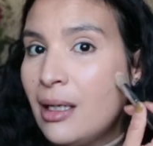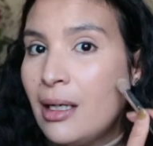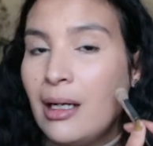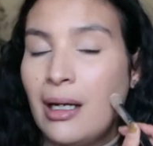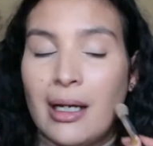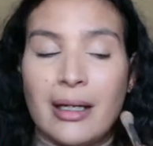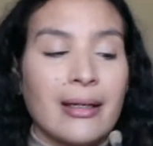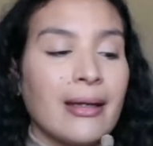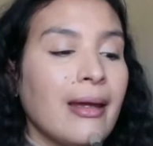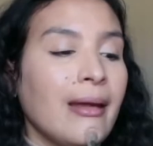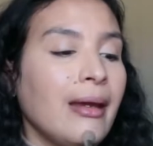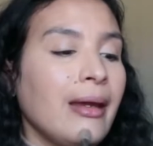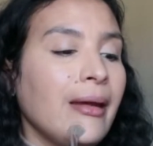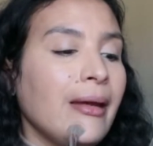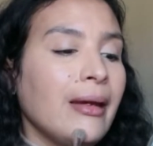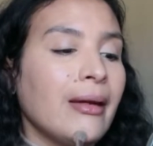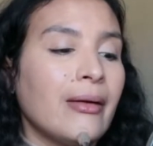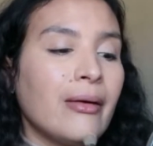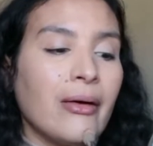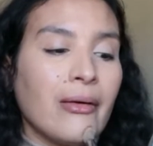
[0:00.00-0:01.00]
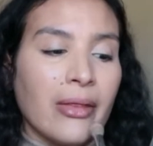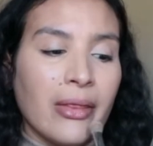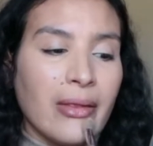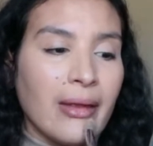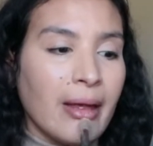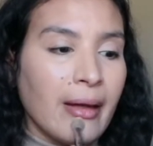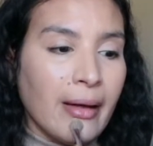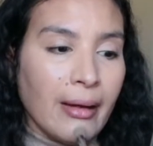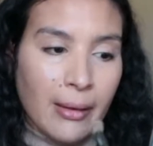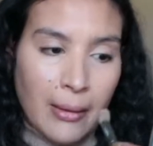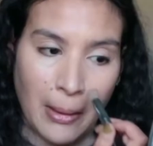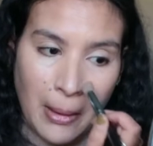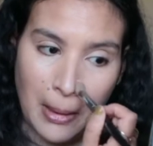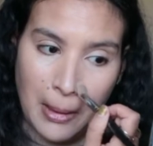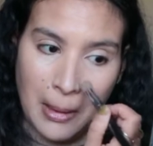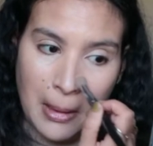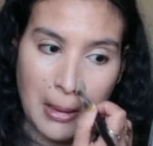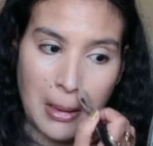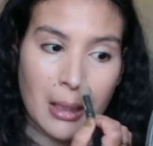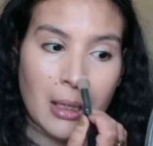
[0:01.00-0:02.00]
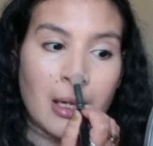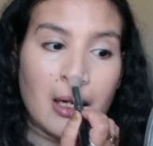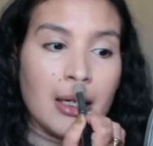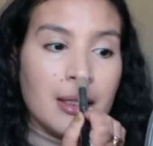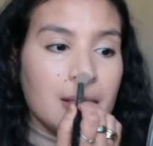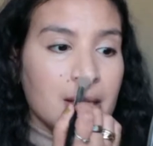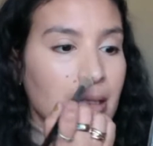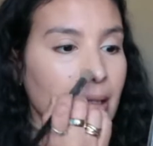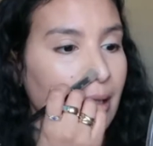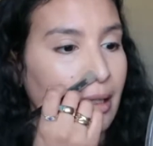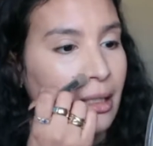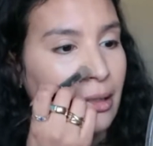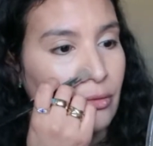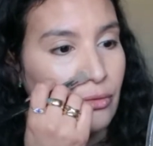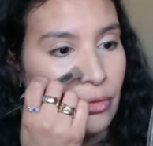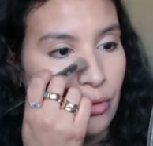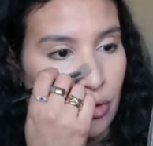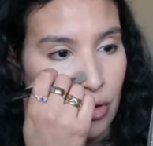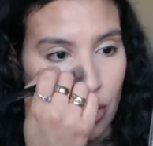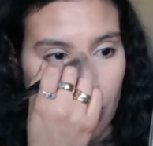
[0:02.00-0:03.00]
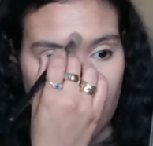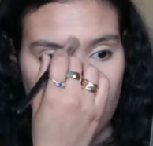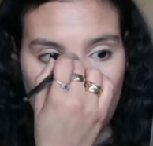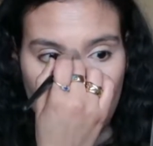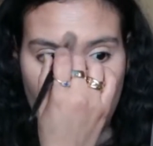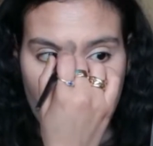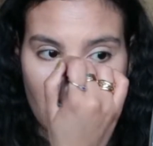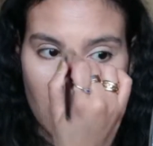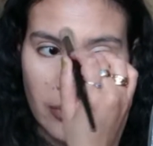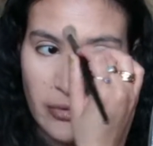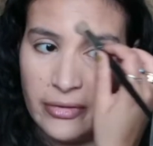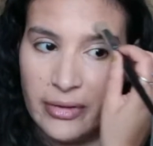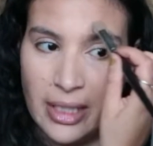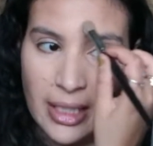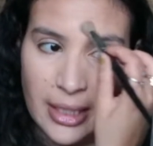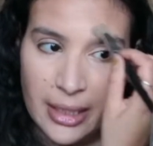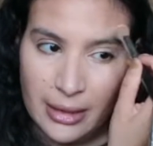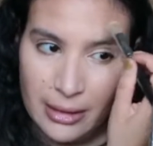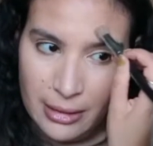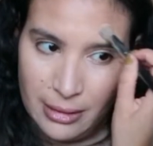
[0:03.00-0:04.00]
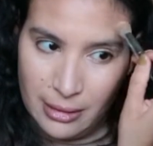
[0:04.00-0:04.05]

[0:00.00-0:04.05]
like here or there, and it's gonna do the job just fine.